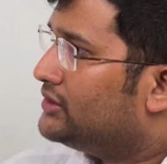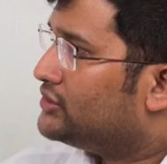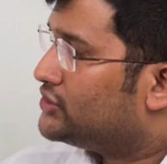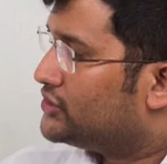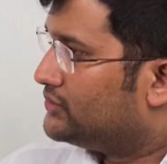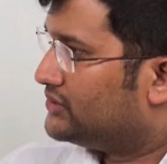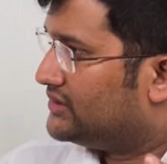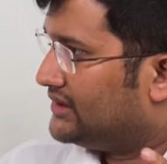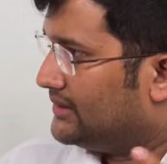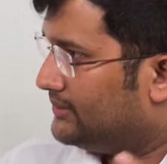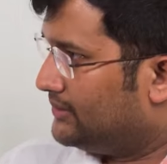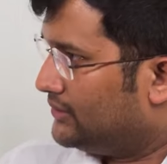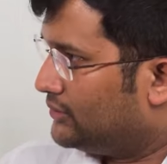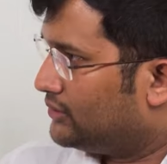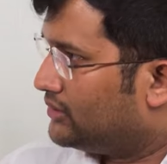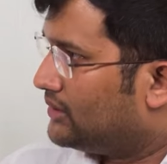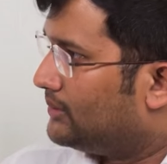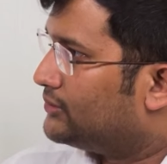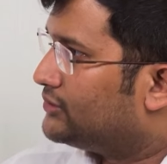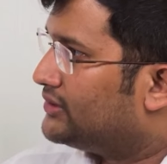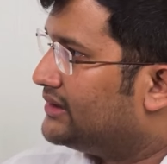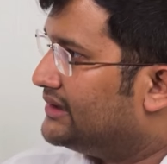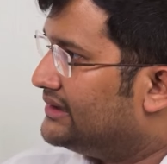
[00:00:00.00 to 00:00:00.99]
She was able to
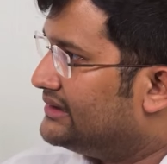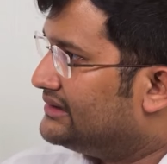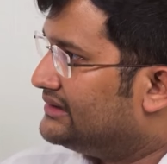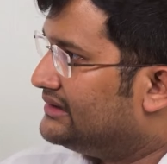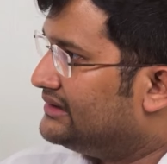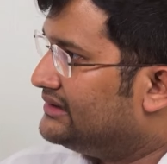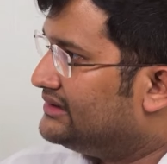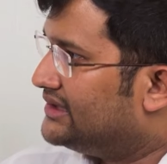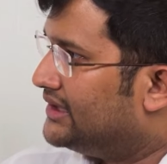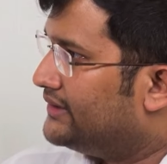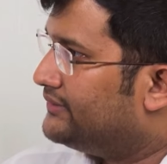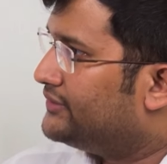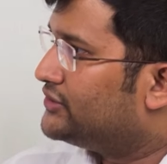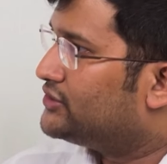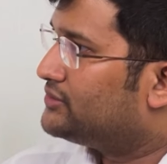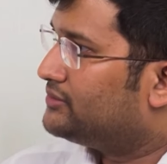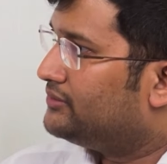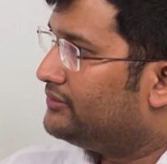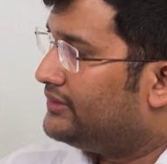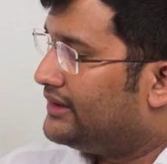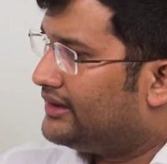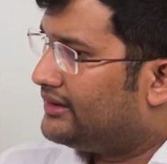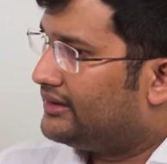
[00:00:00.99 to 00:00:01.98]
come to the ECCA,
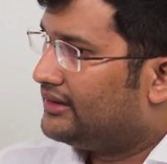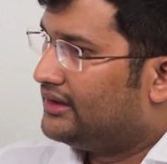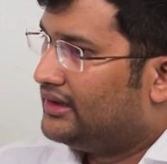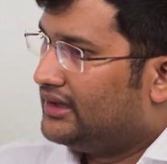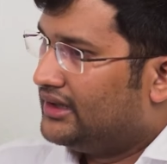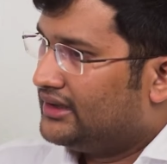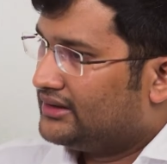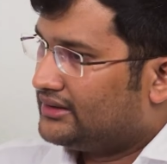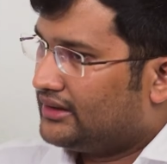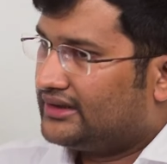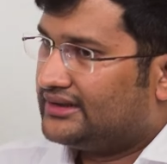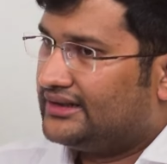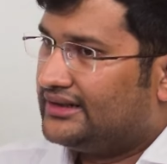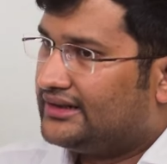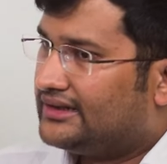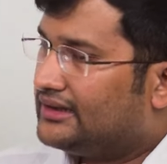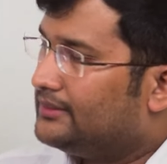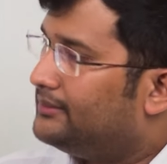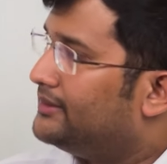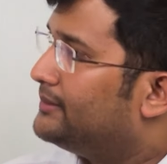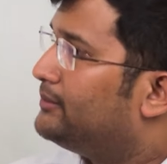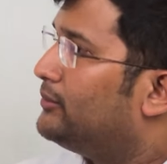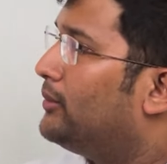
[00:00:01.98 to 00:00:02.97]
where a
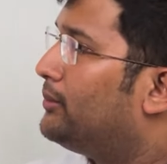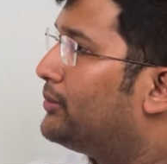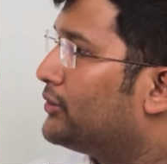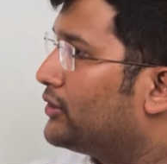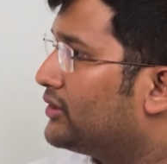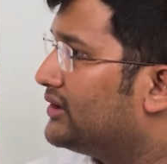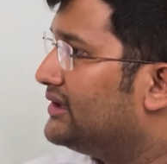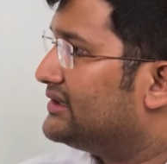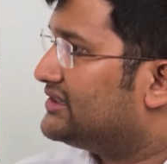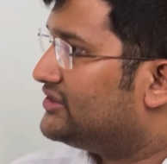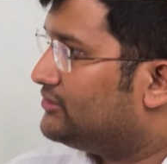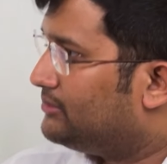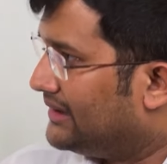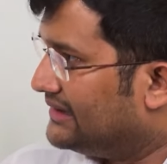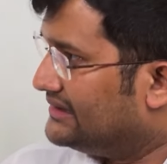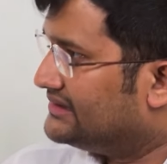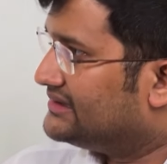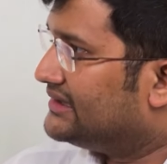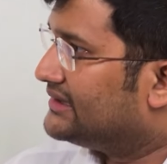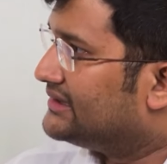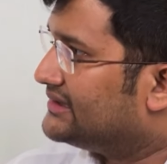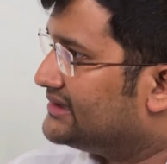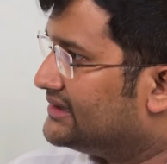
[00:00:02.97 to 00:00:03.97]
little bit more progressive
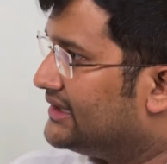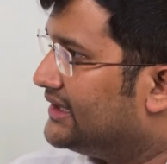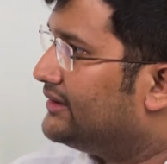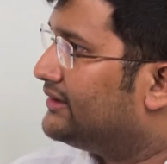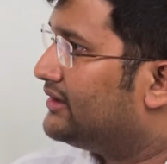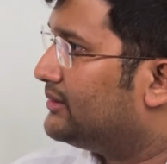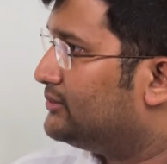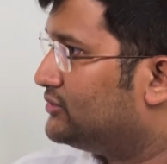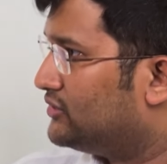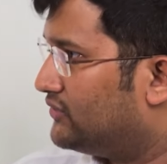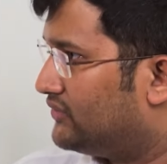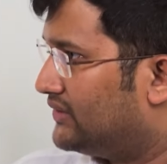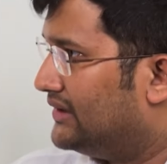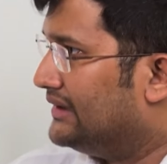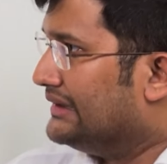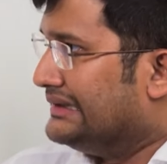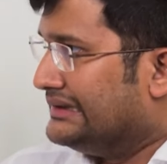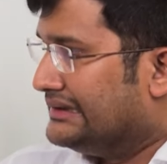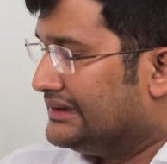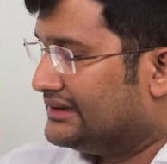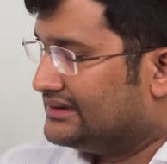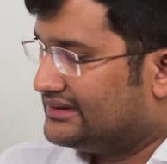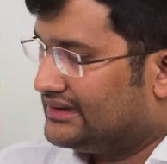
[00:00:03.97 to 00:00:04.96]
mindset is there in terms of
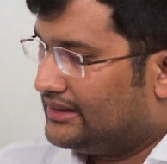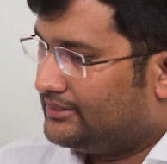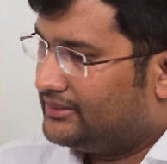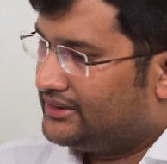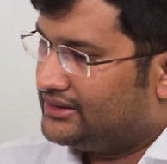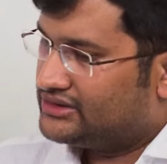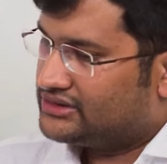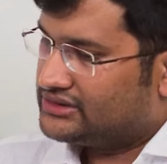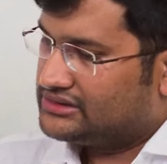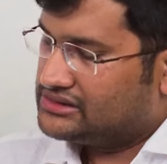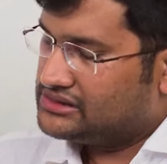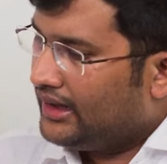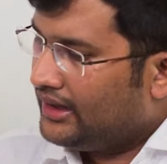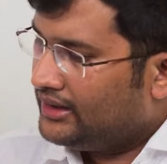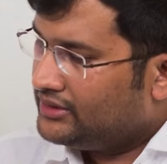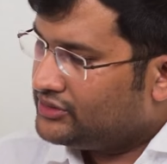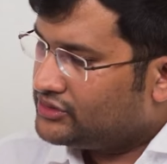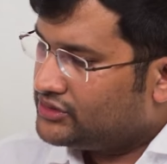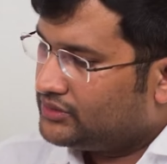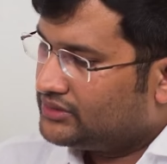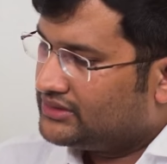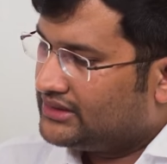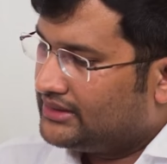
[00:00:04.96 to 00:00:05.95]
clearing examination. And
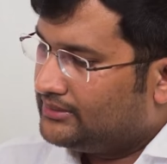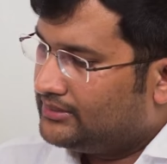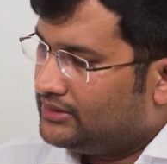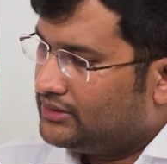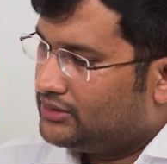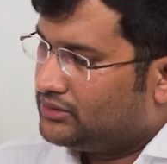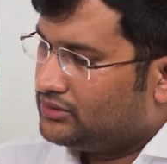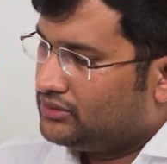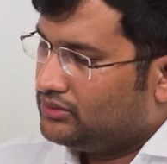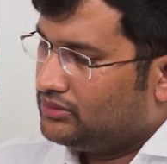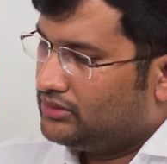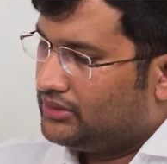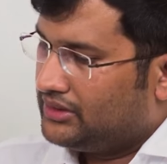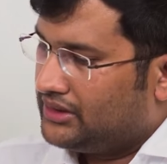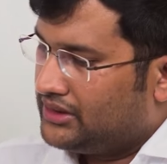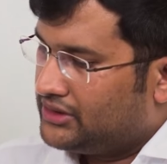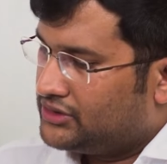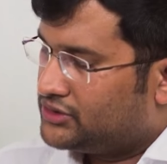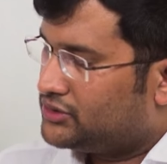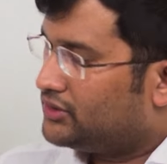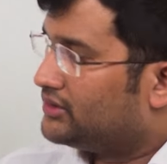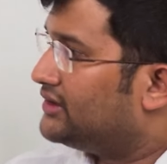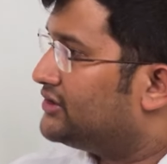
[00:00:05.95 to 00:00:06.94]
she was able to
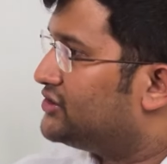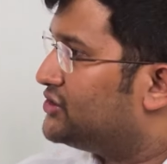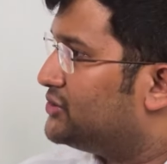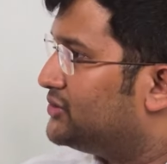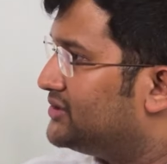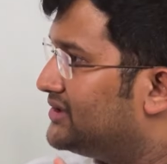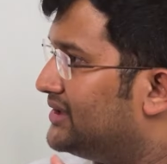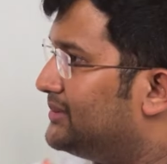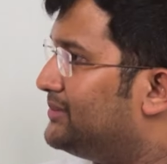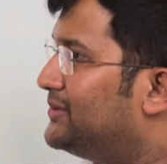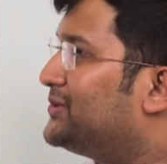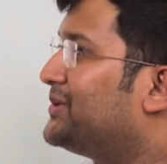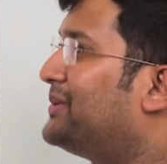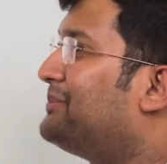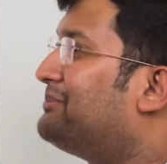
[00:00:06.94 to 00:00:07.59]
ensure that she was able to